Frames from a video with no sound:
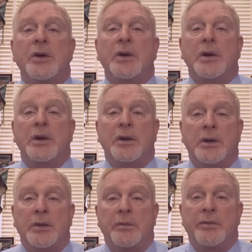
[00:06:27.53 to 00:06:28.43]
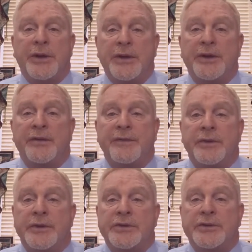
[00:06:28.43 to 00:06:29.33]
that
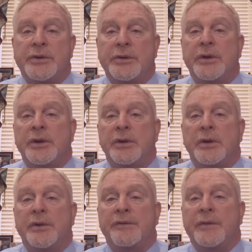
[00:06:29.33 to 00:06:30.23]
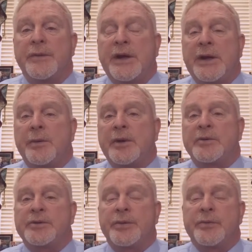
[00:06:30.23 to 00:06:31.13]
definition from the
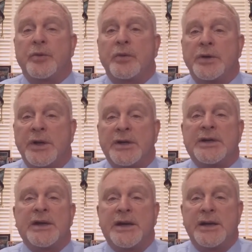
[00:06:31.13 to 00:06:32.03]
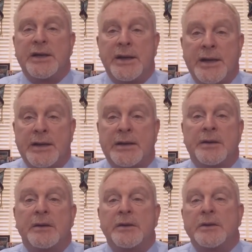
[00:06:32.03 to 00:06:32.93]
Alabama Supreme Court in 1989
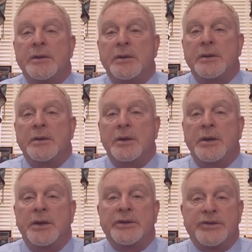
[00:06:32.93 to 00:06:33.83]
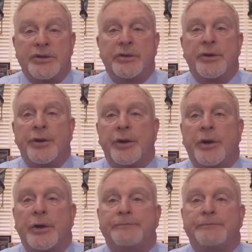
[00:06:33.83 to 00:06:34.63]
is still law.